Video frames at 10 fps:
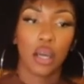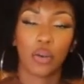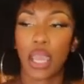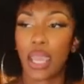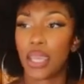
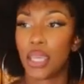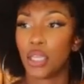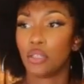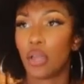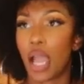
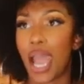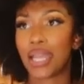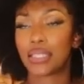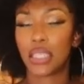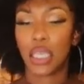Okay.
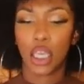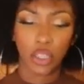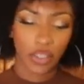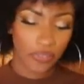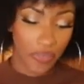I
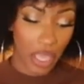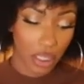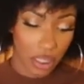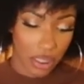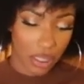tell the fellas